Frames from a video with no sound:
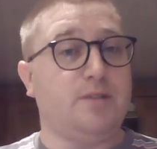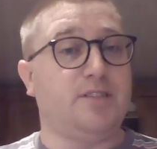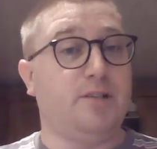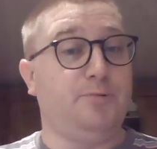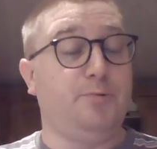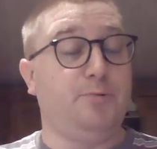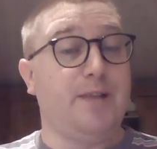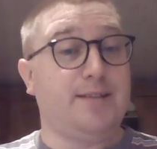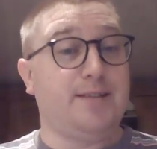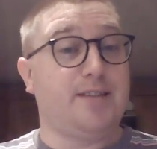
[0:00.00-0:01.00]
So
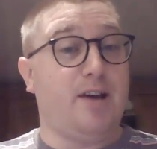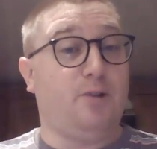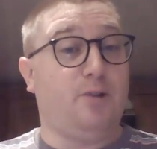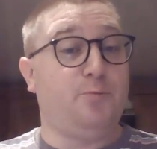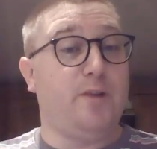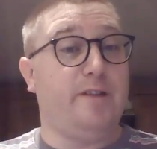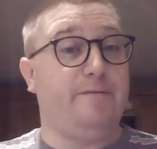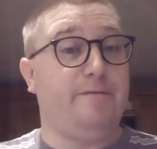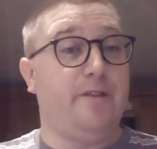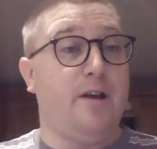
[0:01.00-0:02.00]
let's get on
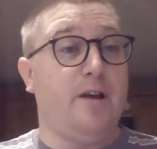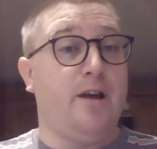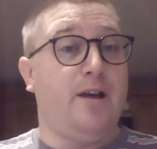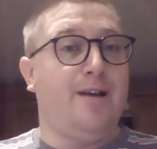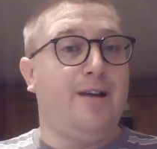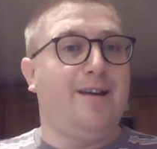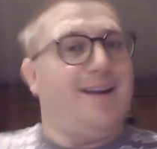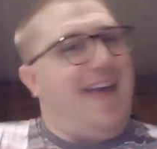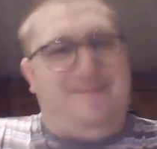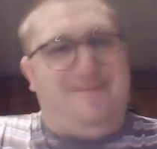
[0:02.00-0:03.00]
with
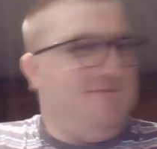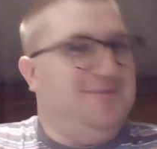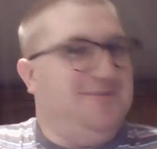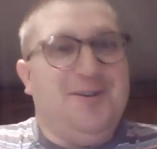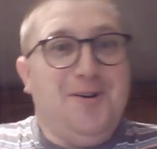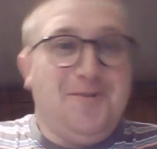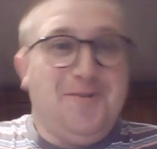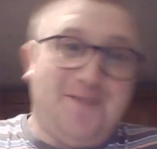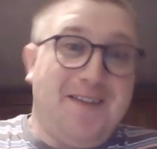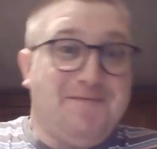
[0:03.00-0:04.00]
everyone's all
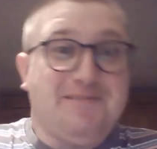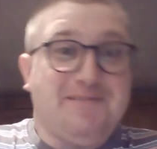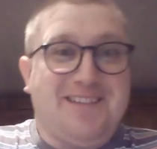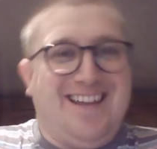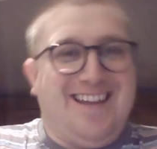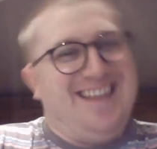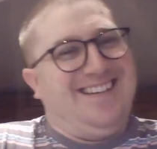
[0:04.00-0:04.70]
favourite